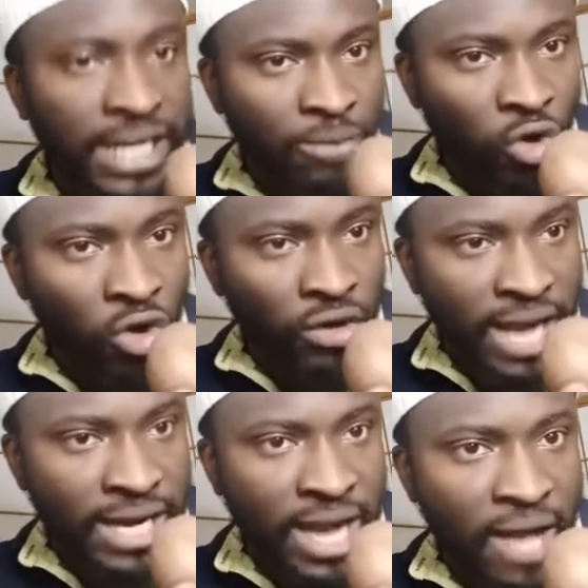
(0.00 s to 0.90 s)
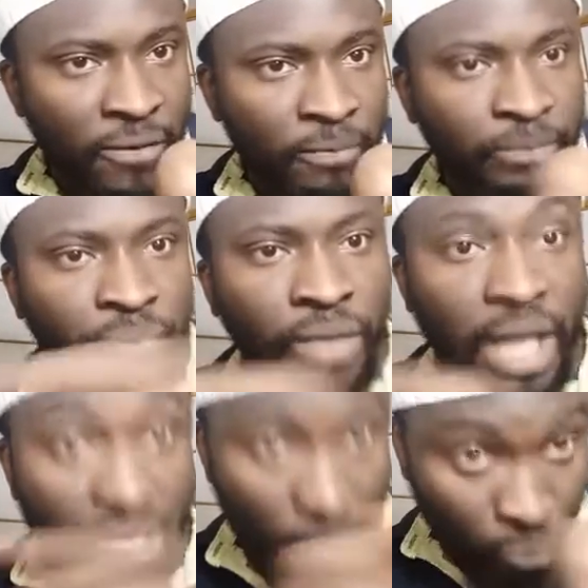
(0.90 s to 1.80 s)
let them call right now,
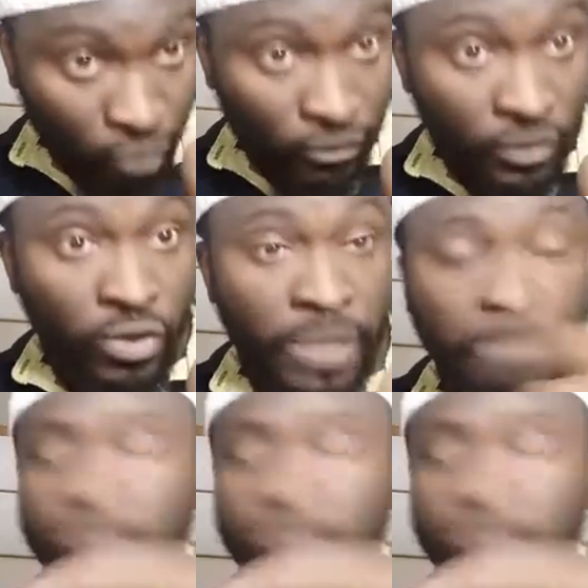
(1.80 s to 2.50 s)
and I'll prove it to them.